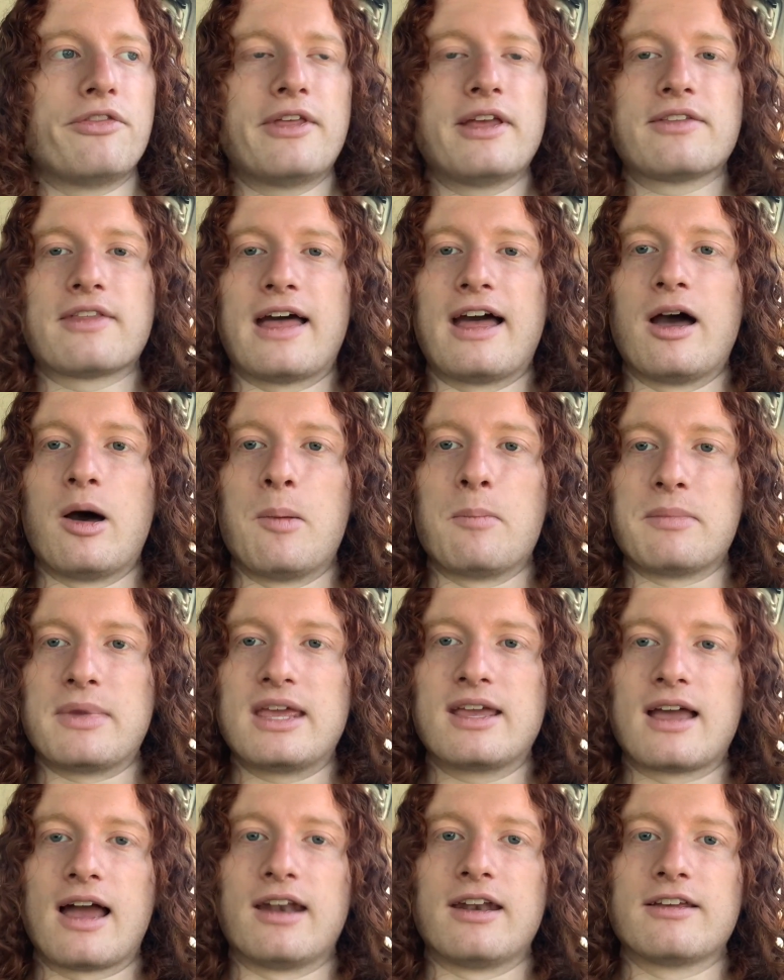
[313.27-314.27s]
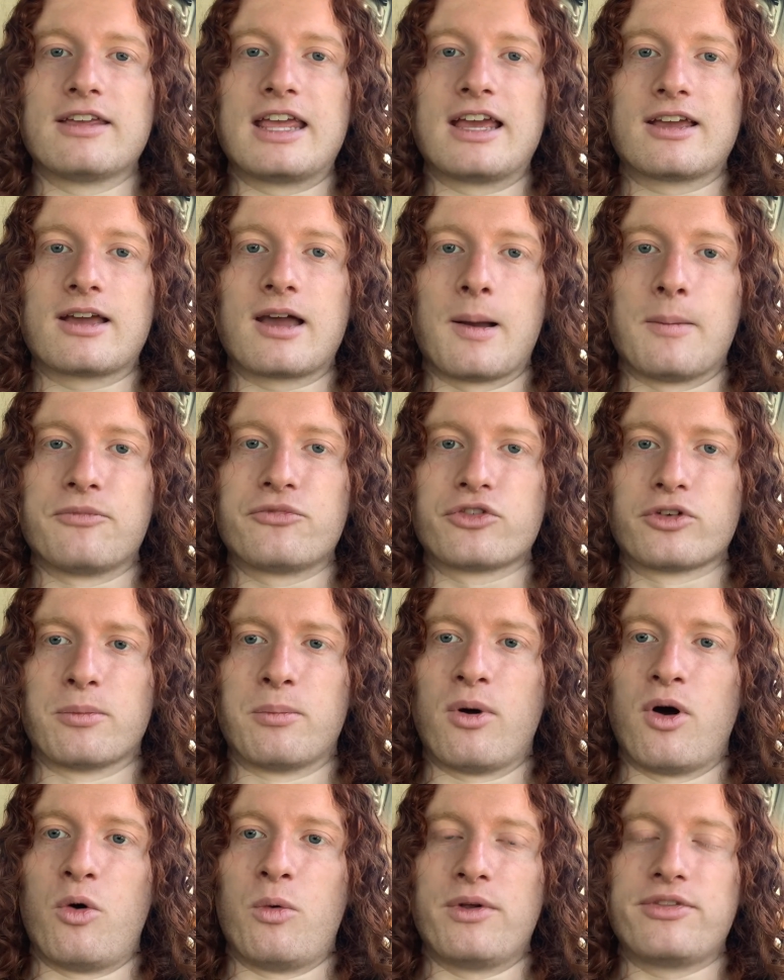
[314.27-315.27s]
thing that helped me kind of get
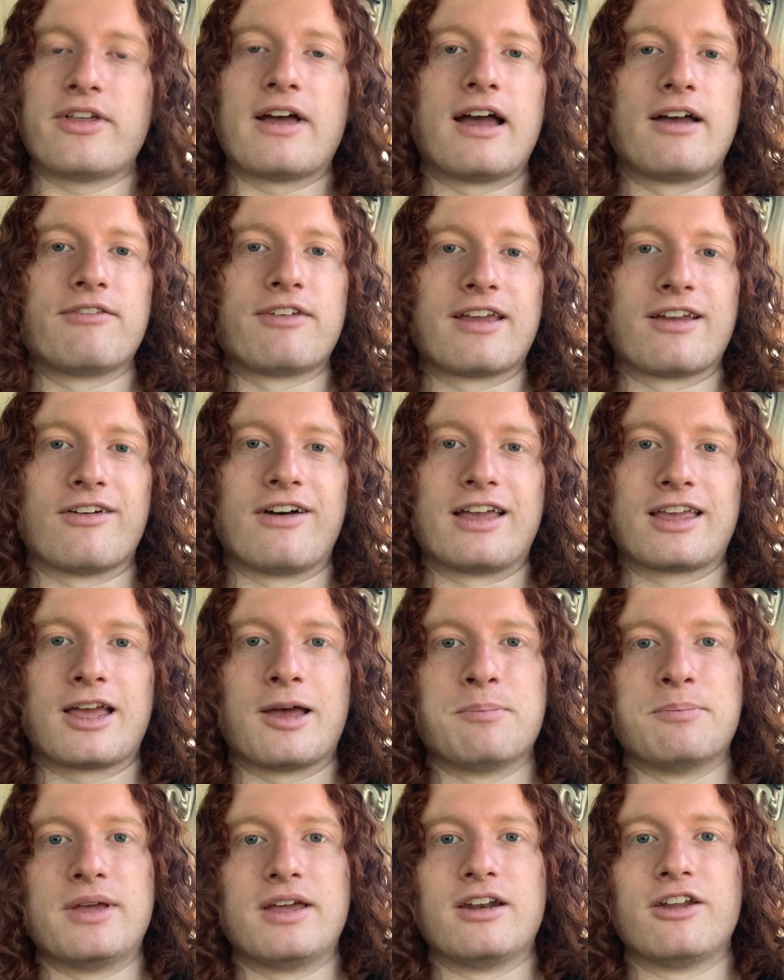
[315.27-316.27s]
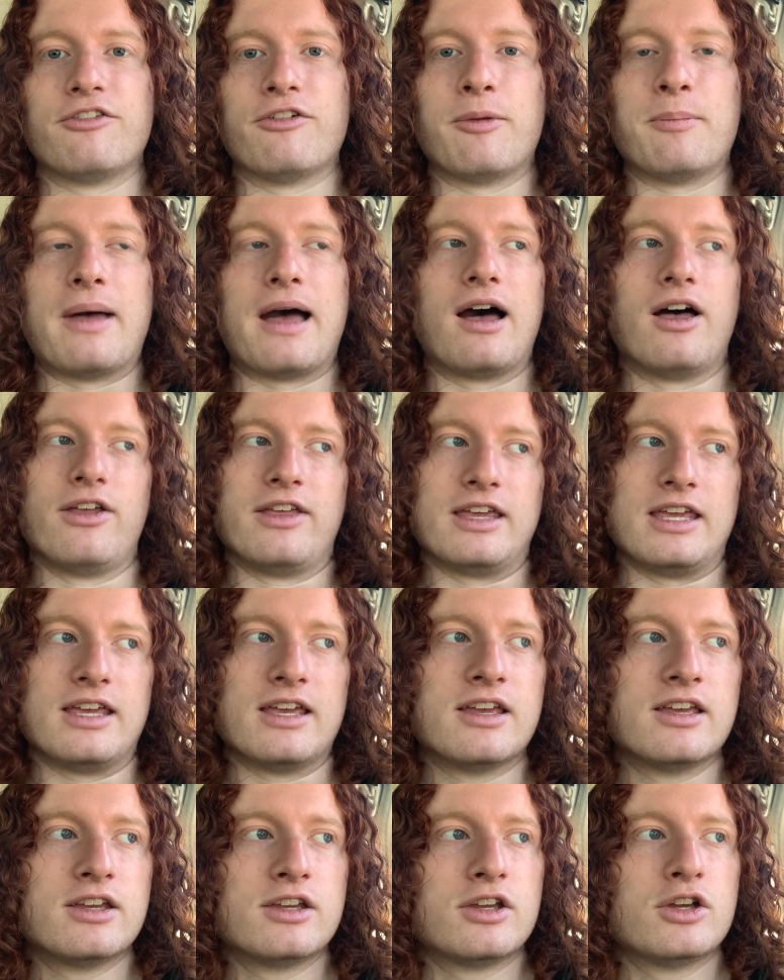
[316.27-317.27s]
comfortable with having like a bit of a belly
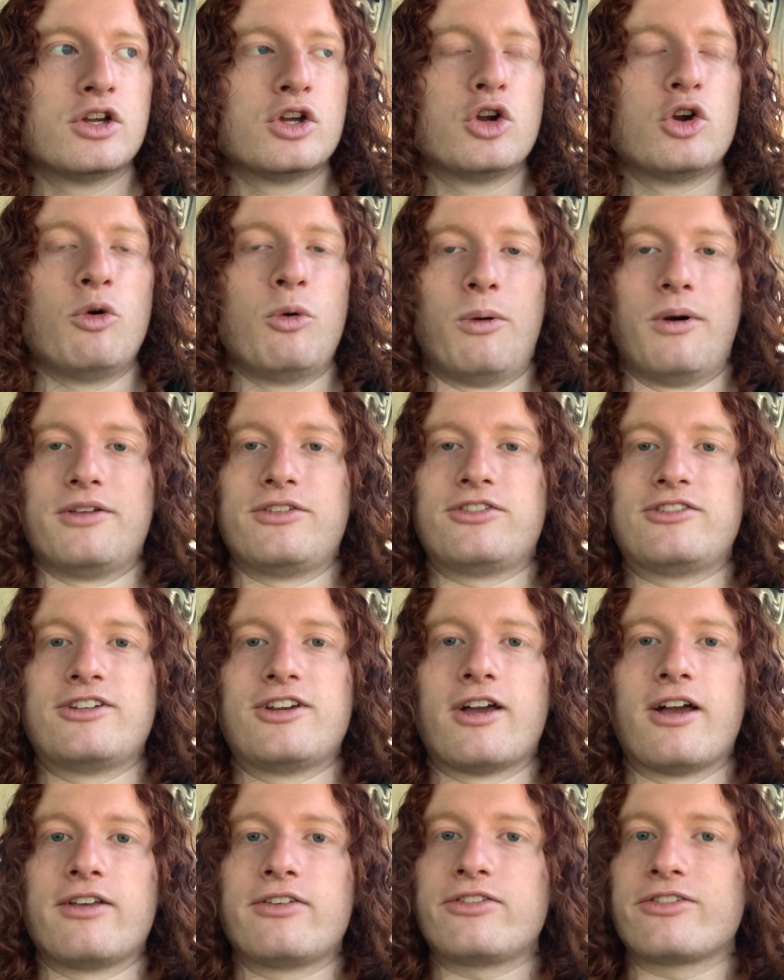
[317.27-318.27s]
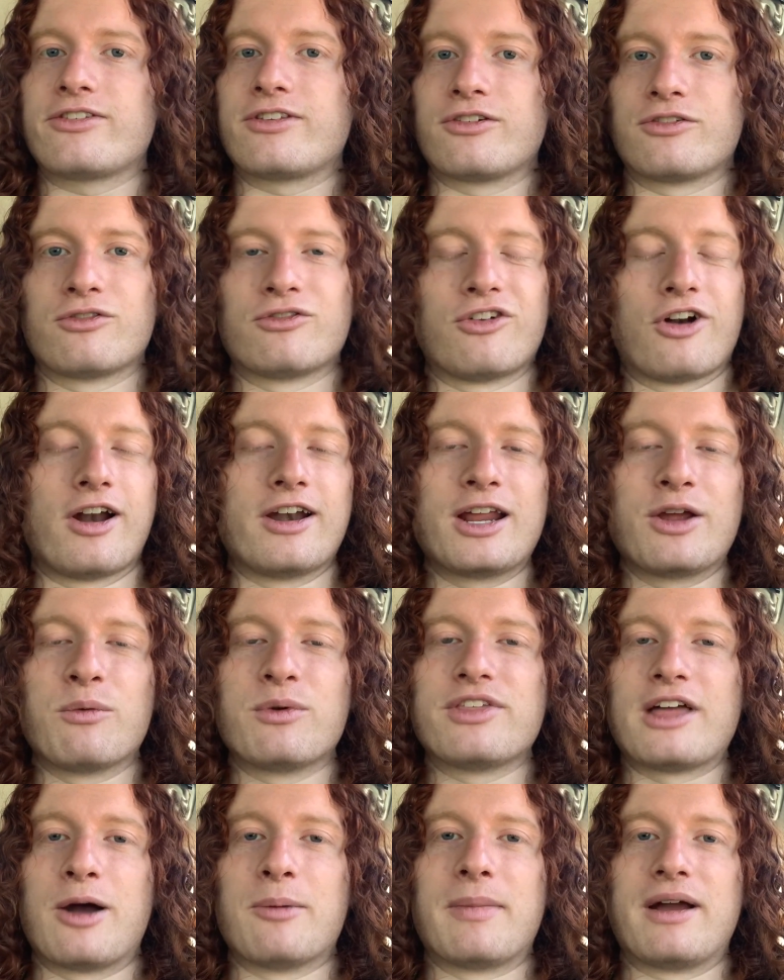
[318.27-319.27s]
was just running
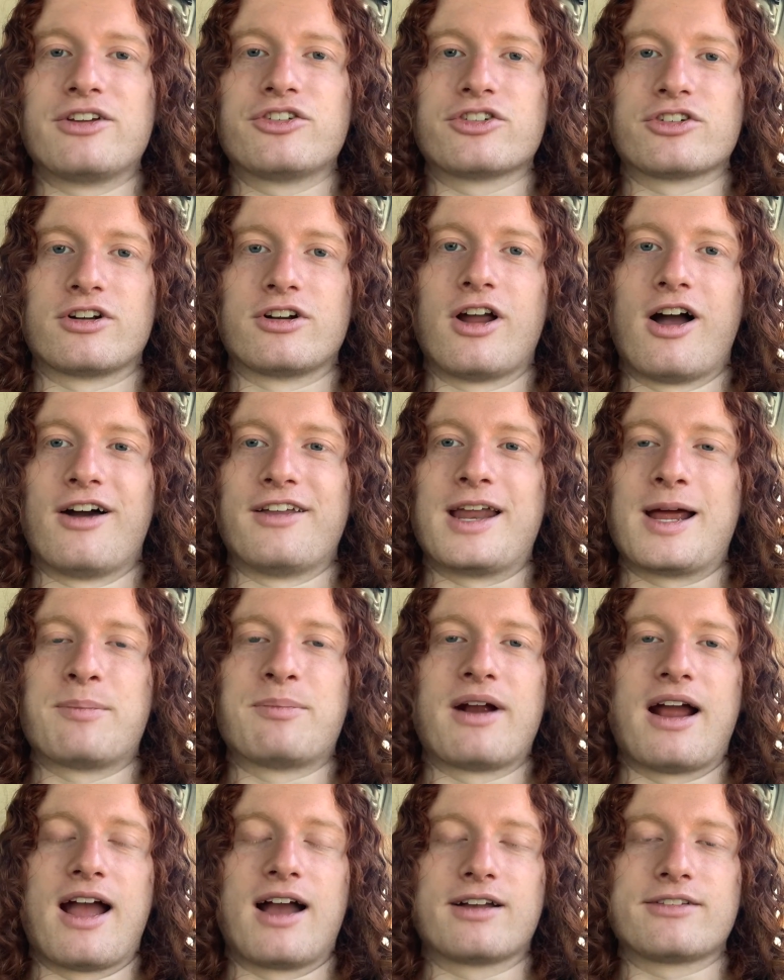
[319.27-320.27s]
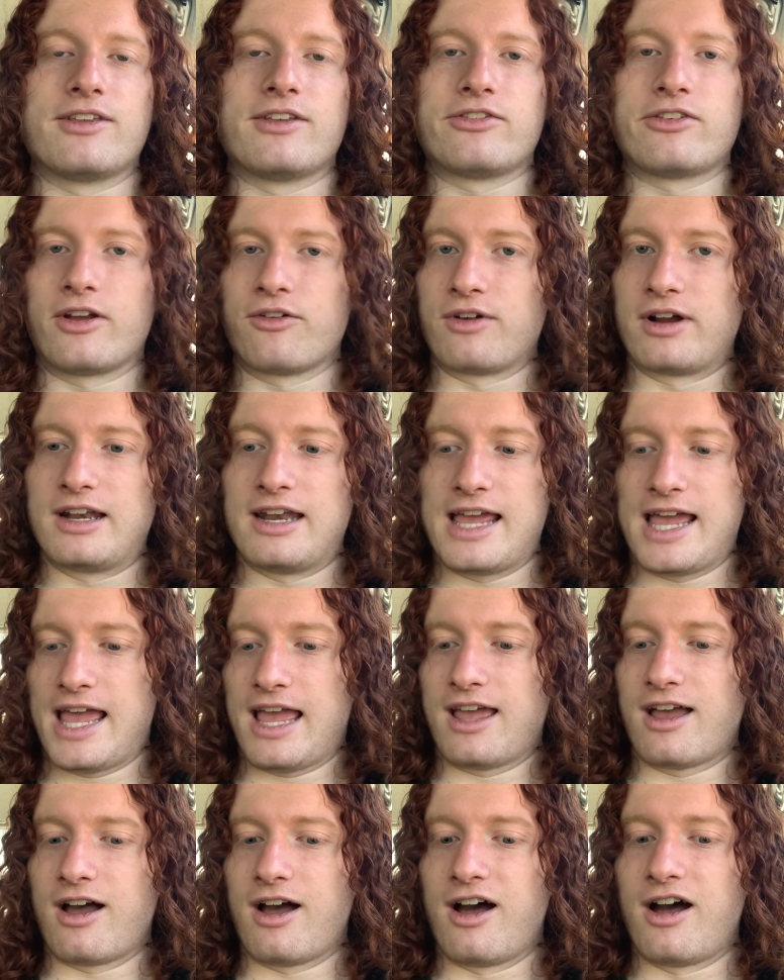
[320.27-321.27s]
without my shirt on at practice every day.